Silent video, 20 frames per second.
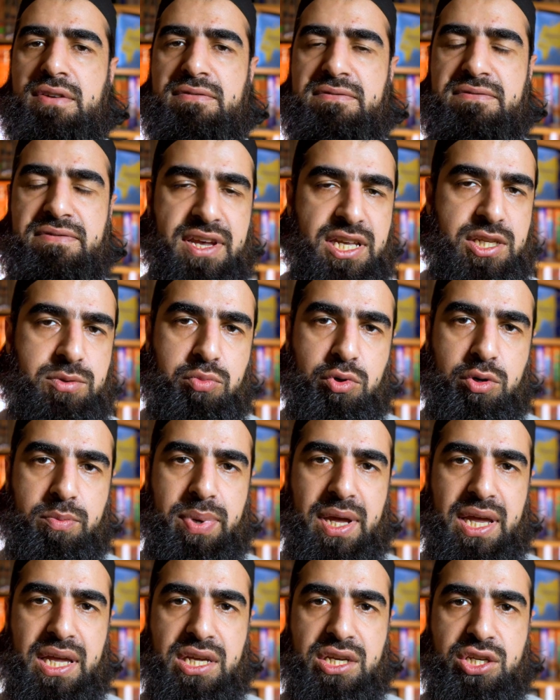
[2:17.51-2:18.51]
Facebook
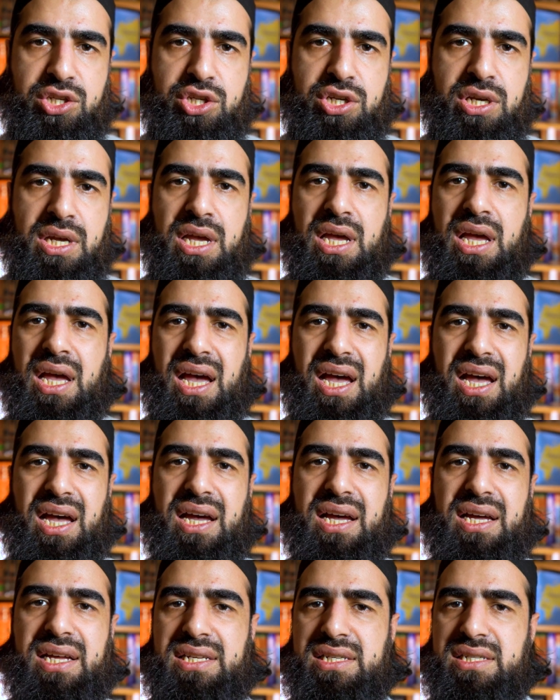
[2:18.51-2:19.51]
page,
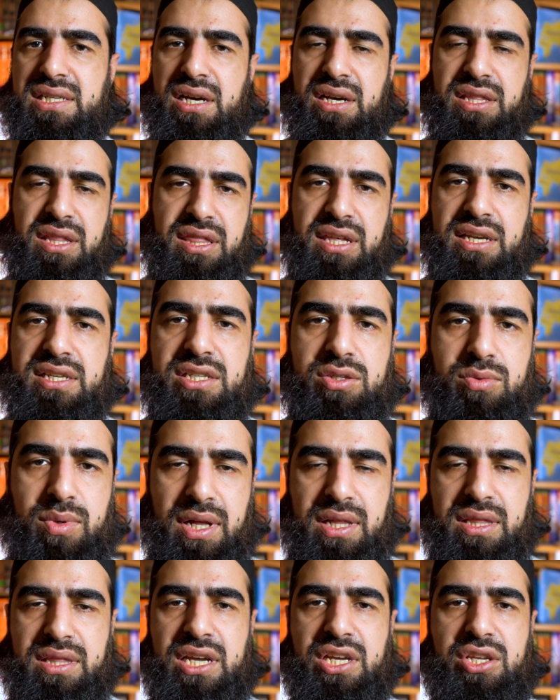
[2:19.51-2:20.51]
and other things as
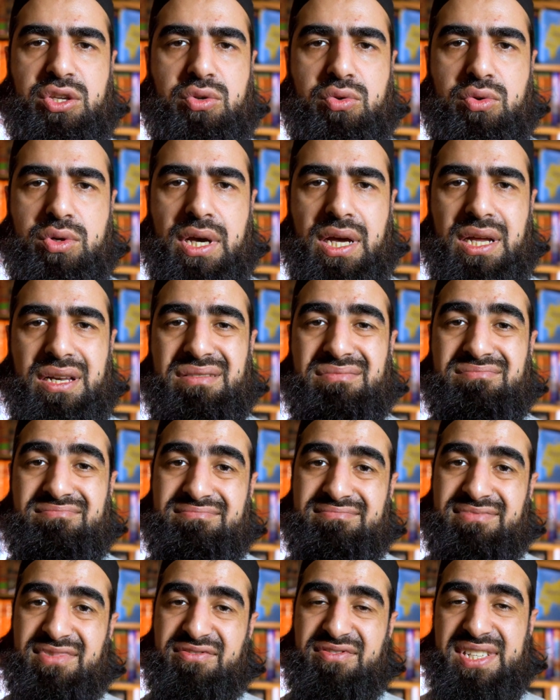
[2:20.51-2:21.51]
well that you can
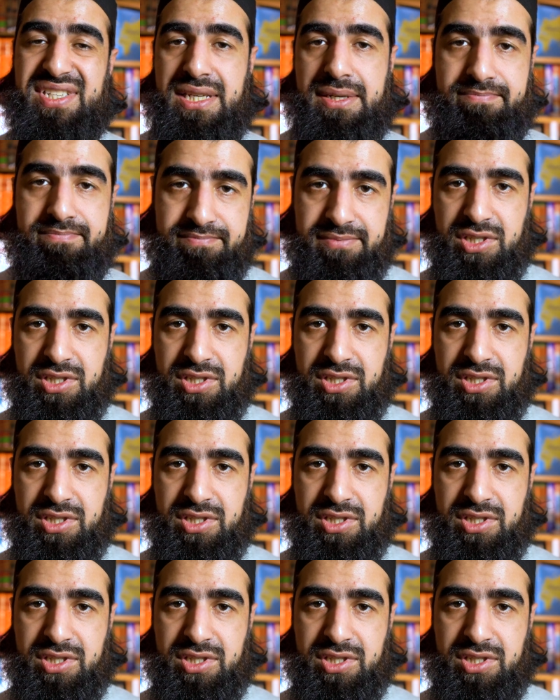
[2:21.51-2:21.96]
visit.